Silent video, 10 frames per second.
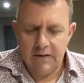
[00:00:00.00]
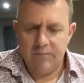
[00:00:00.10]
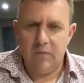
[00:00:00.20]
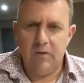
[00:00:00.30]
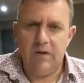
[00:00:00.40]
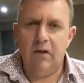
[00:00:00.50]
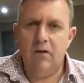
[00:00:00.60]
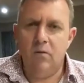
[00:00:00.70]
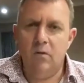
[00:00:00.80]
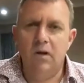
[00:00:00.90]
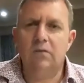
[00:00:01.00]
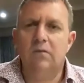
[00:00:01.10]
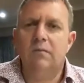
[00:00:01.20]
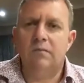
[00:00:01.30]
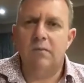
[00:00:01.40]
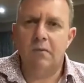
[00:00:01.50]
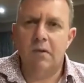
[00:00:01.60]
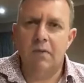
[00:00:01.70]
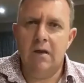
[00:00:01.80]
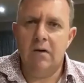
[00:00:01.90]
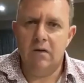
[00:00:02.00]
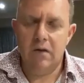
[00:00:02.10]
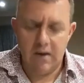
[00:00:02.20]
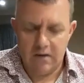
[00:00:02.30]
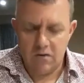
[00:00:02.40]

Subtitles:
or that the whole world will probably be looking at,